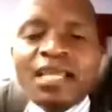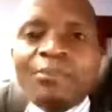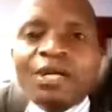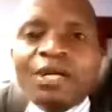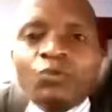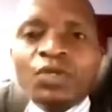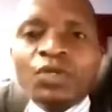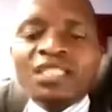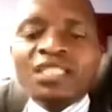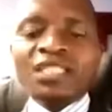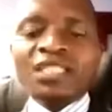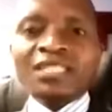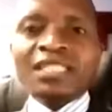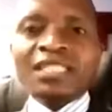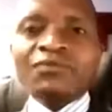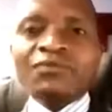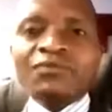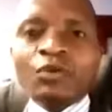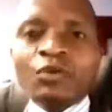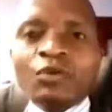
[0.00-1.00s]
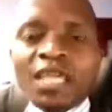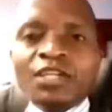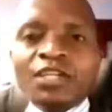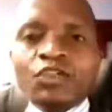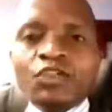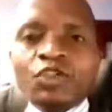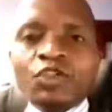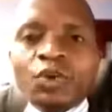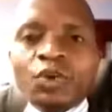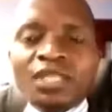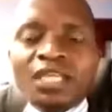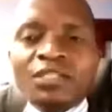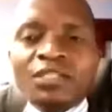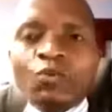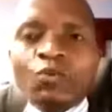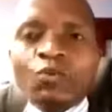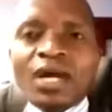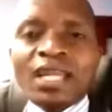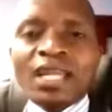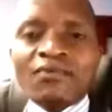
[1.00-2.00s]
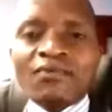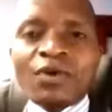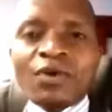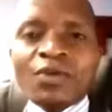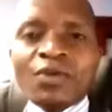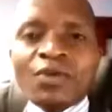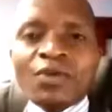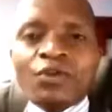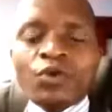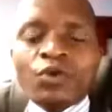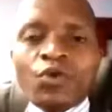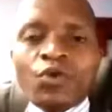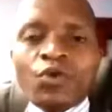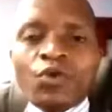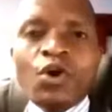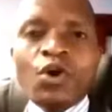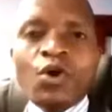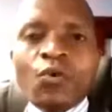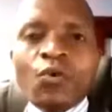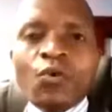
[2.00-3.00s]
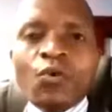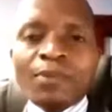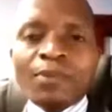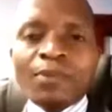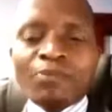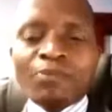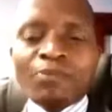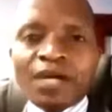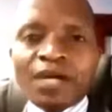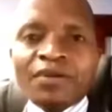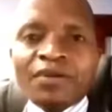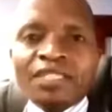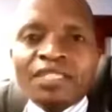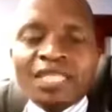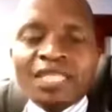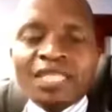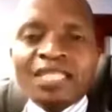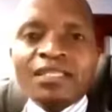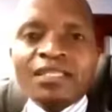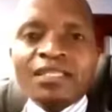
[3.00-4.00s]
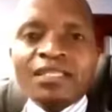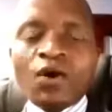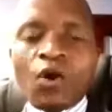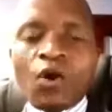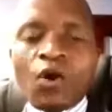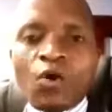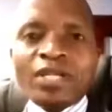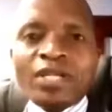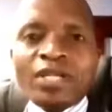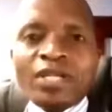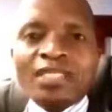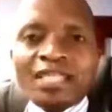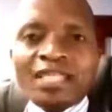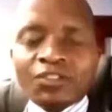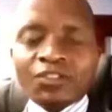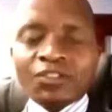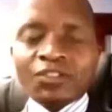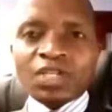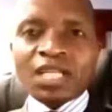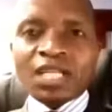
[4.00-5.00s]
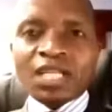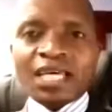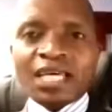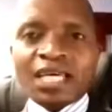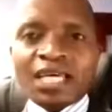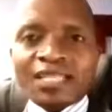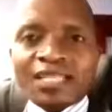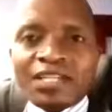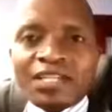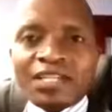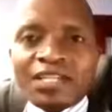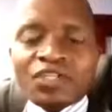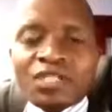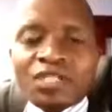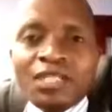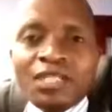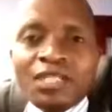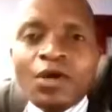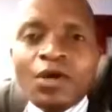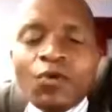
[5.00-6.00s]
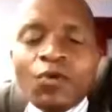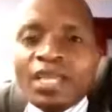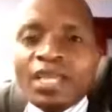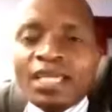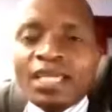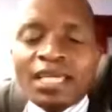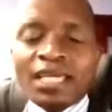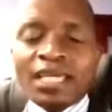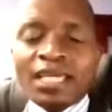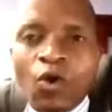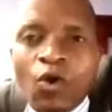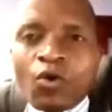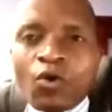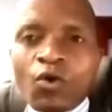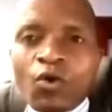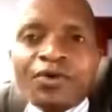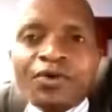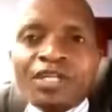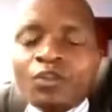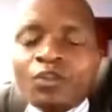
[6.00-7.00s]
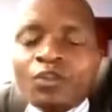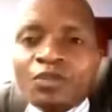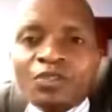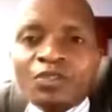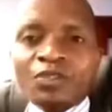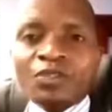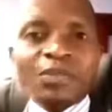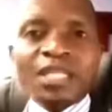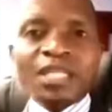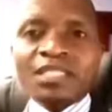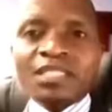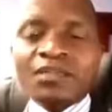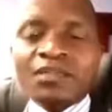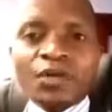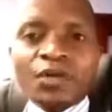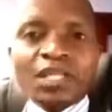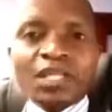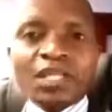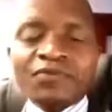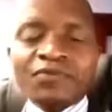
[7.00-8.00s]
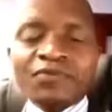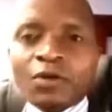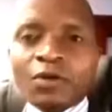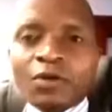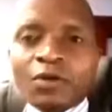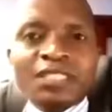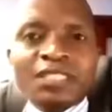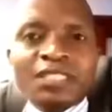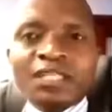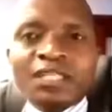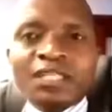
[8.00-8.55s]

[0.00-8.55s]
But we just have to make sure that whatever we do, we prioritize our own industrialization. We can hold our responsibility for environmental